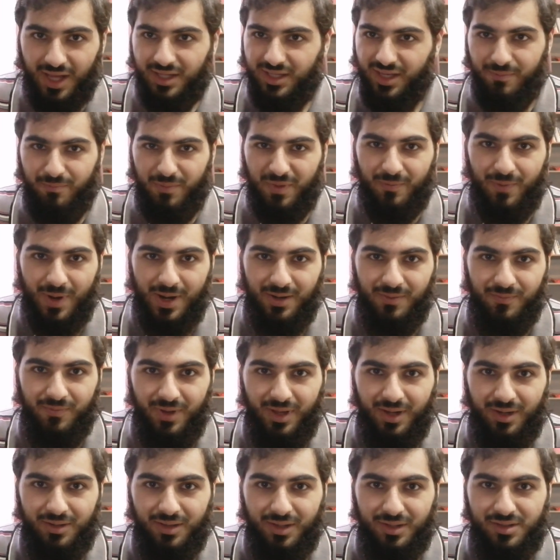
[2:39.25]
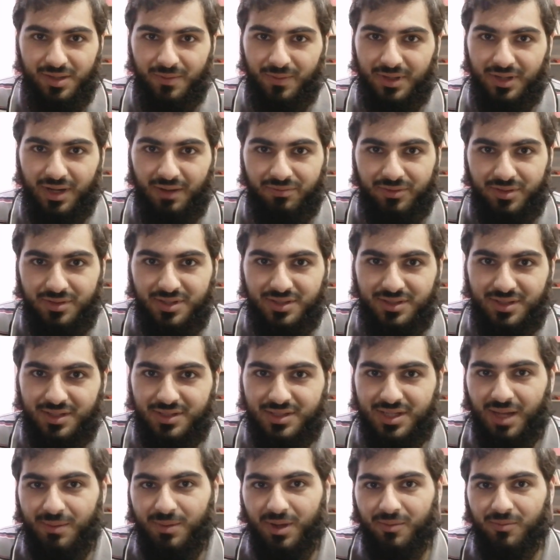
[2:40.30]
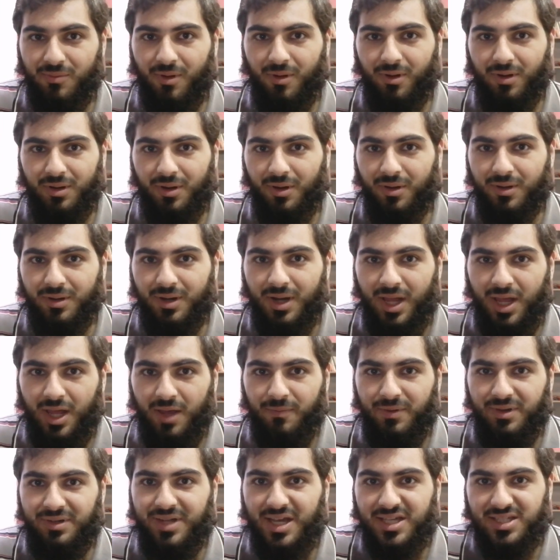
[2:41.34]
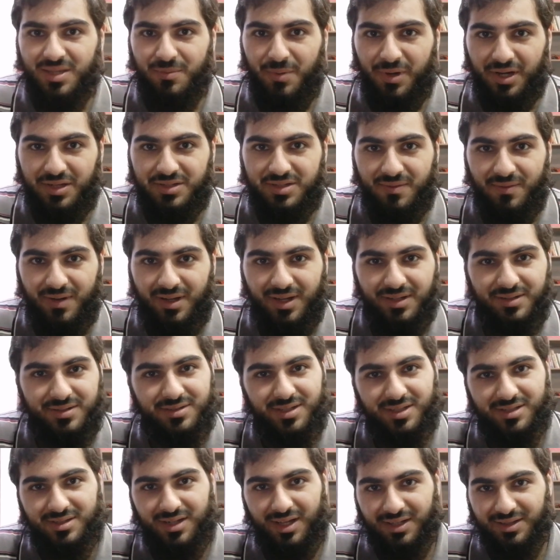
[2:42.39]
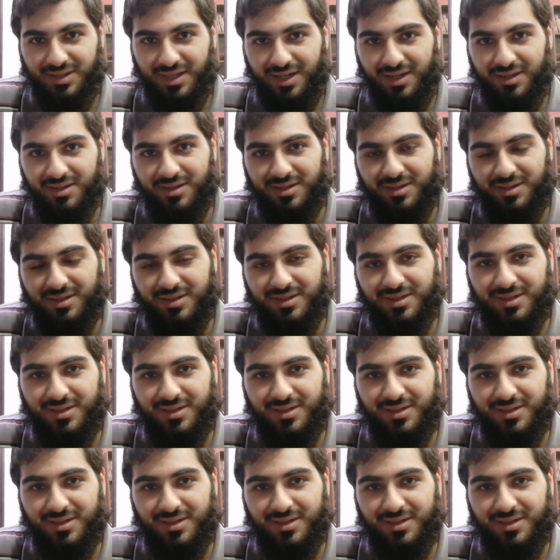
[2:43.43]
Give me one where there were refugees in Islamic war, or we decimated civilians just like that,